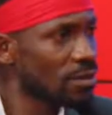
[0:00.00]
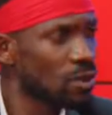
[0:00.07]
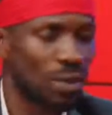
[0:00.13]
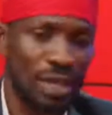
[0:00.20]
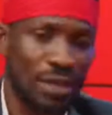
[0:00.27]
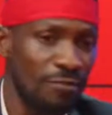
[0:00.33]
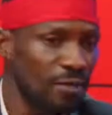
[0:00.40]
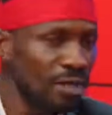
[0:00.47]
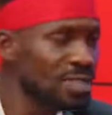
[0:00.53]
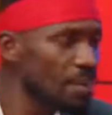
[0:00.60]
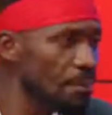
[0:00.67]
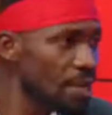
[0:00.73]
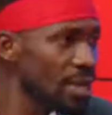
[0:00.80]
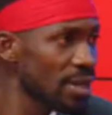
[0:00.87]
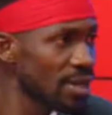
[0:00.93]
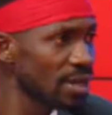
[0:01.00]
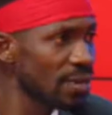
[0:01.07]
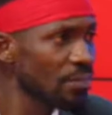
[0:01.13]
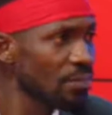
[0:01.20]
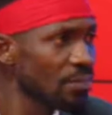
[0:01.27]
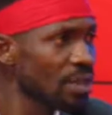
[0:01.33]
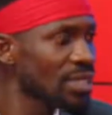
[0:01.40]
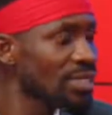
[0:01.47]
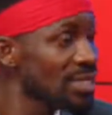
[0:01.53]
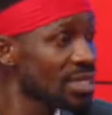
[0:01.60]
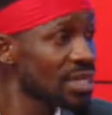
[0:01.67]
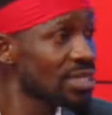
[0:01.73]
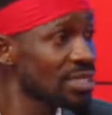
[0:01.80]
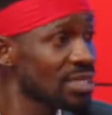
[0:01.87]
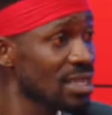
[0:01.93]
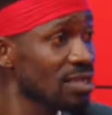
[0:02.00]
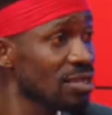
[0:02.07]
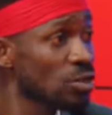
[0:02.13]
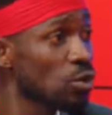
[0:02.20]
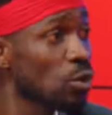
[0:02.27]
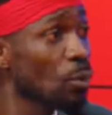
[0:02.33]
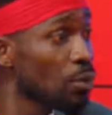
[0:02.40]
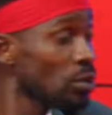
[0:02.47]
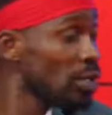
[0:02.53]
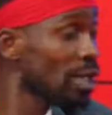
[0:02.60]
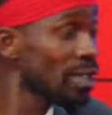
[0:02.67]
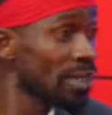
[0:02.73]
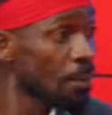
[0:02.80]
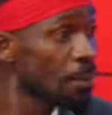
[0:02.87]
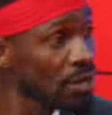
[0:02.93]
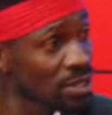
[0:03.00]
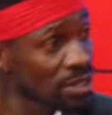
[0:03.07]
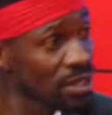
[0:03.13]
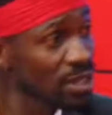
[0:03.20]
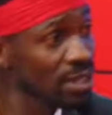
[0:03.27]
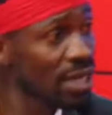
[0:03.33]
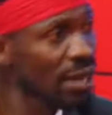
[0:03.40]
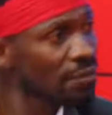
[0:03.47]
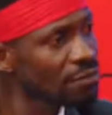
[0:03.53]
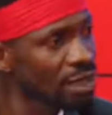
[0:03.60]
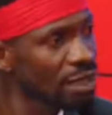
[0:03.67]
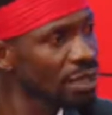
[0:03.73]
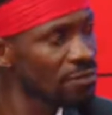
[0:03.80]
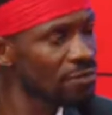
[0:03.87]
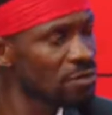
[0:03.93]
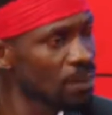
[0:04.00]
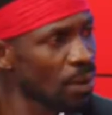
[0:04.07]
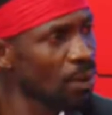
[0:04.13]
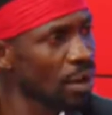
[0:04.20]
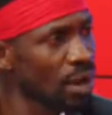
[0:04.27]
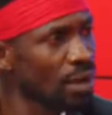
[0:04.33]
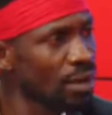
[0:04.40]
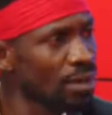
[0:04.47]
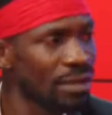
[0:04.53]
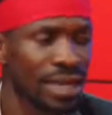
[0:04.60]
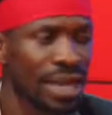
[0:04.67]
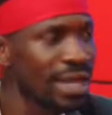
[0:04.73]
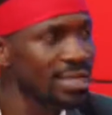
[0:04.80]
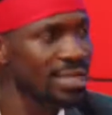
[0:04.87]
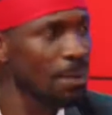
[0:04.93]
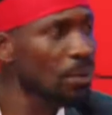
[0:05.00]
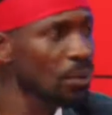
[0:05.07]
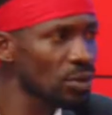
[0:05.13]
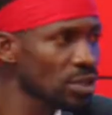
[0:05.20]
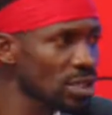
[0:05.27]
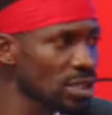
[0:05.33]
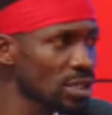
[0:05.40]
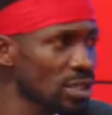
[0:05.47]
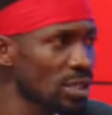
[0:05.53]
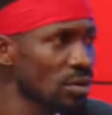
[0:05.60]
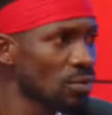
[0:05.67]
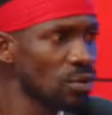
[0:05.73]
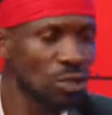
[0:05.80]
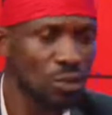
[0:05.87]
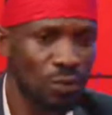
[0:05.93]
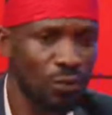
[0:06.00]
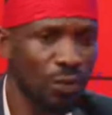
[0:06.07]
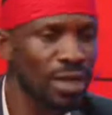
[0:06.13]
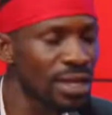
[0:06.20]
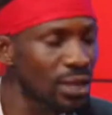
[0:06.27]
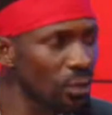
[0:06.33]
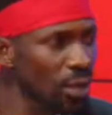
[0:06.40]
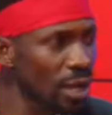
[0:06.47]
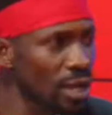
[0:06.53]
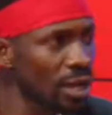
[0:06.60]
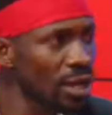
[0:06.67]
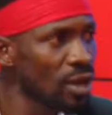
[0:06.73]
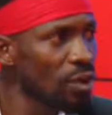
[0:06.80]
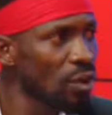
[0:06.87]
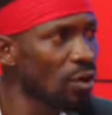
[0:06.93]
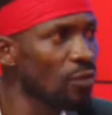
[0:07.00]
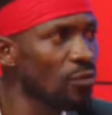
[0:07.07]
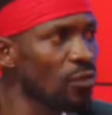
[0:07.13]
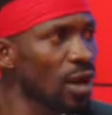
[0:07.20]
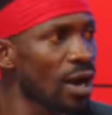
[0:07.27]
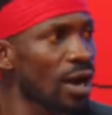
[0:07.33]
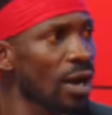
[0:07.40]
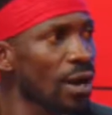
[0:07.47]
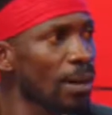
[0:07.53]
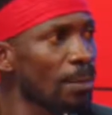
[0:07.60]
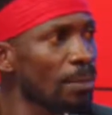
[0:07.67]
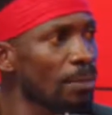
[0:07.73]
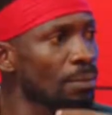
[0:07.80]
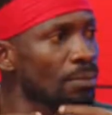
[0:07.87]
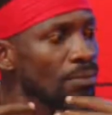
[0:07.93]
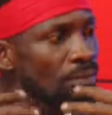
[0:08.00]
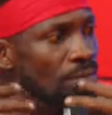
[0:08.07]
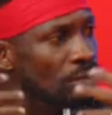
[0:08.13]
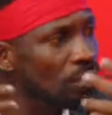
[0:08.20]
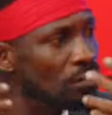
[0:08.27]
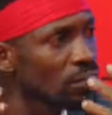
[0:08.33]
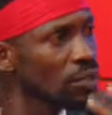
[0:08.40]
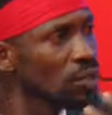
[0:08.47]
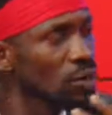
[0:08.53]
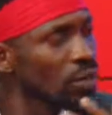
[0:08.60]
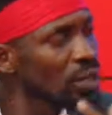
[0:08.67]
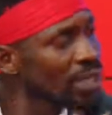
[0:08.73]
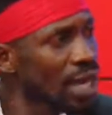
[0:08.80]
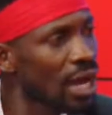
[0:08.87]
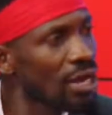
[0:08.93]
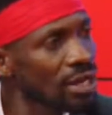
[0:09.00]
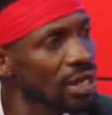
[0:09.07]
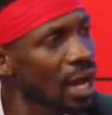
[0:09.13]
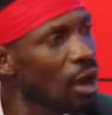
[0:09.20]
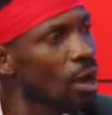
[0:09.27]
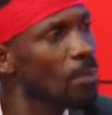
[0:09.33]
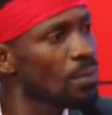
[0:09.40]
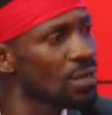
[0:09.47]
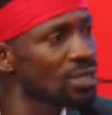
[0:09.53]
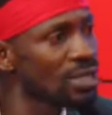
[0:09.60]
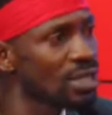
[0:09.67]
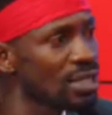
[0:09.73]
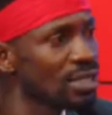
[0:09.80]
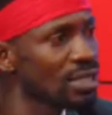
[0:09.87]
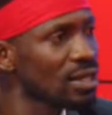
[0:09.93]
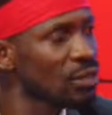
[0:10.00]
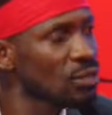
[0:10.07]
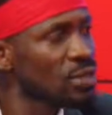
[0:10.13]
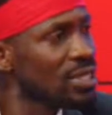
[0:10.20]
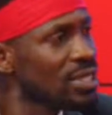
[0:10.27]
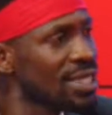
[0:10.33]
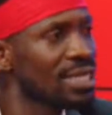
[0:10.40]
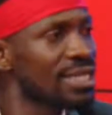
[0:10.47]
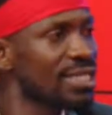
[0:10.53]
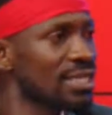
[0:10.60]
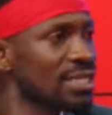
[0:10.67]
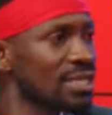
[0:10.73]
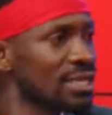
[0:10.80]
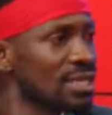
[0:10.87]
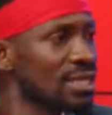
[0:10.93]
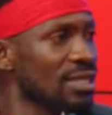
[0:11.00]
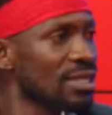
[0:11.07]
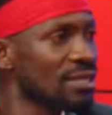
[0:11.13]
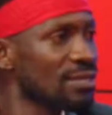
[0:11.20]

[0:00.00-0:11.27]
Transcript: So if there's a bill that seeks to protect the president after he leaves power, then I support it. We should find a way of retiring our president with dignity.